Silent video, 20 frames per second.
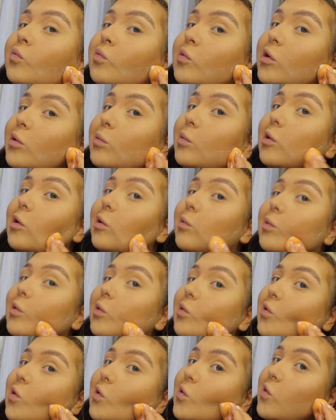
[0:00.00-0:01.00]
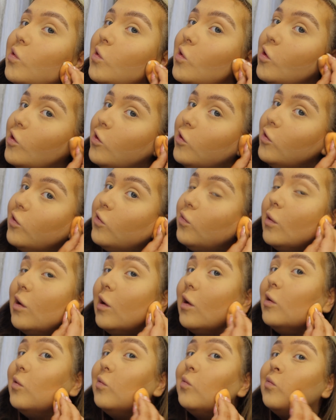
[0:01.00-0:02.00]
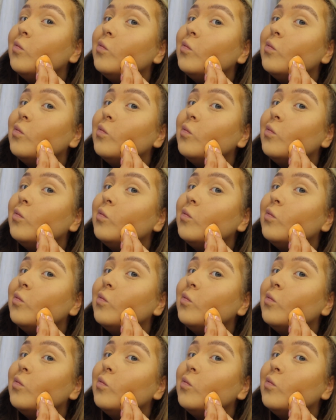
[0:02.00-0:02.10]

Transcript: Might apply a bit down here as well.